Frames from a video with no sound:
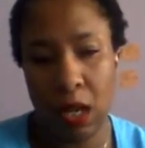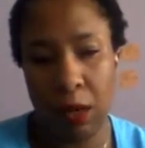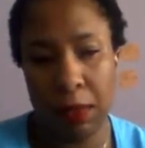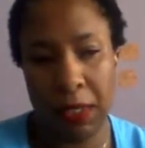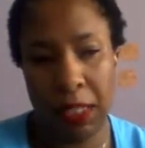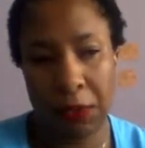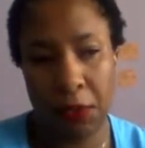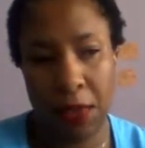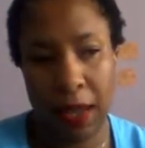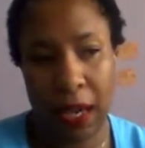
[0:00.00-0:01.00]

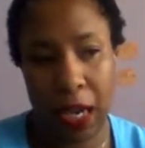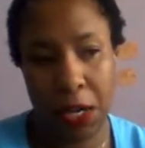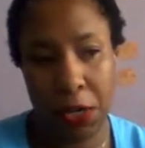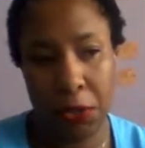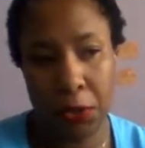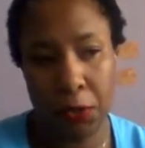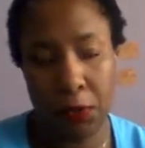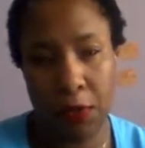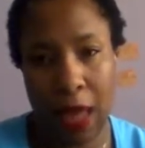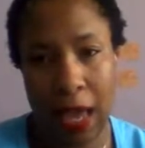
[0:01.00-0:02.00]
Another thing I
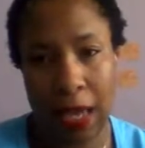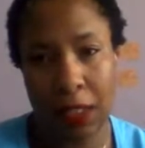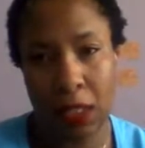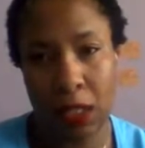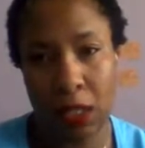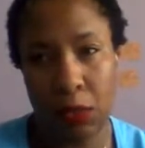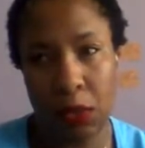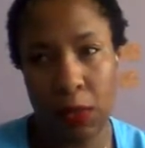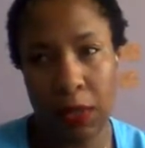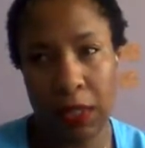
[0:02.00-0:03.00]
know that
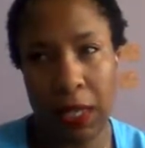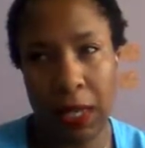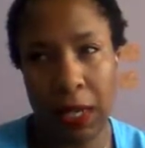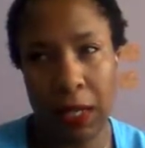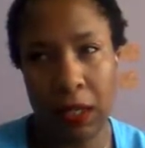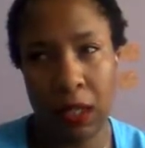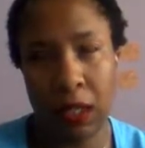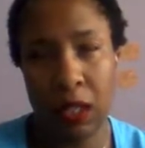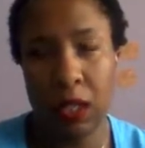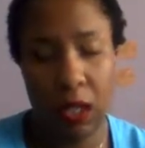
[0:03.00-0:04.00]
is with the
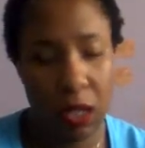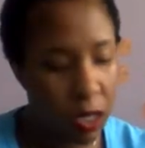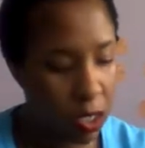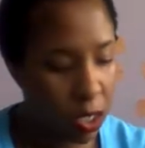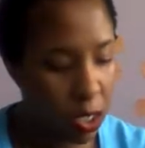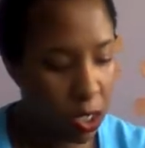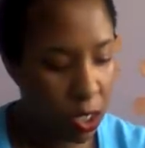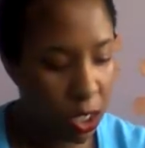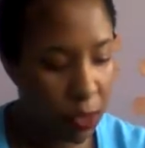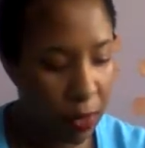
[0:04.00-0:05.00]

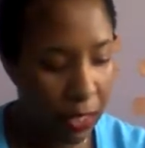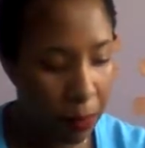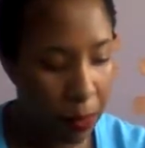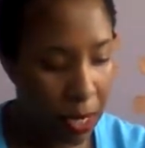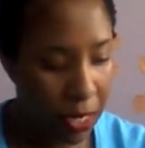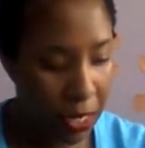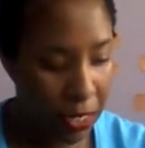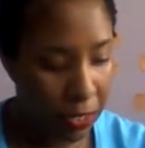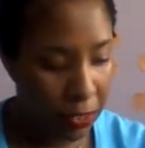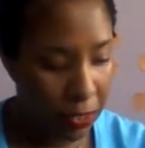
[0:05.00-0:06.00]
smelling
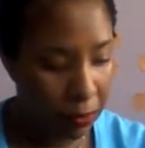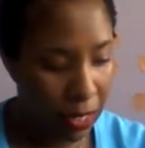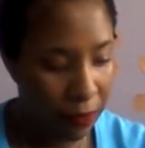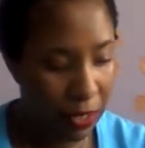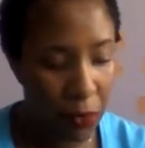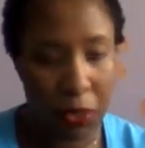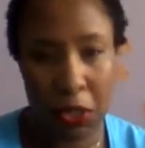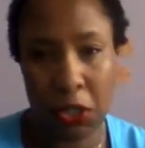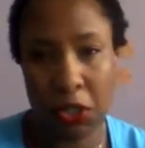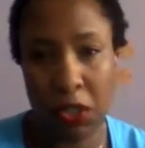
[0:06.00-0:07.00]
money is definitely when
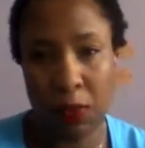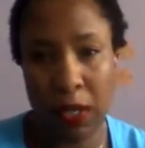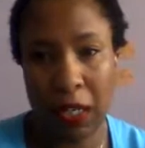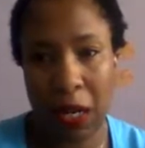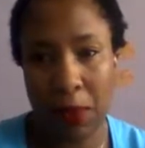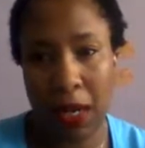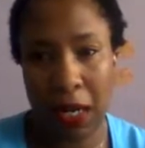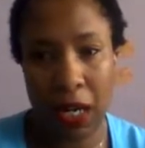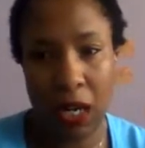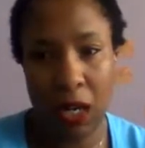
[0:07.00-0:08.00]
you're smelling your
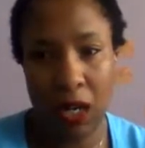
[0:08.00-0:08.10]
money,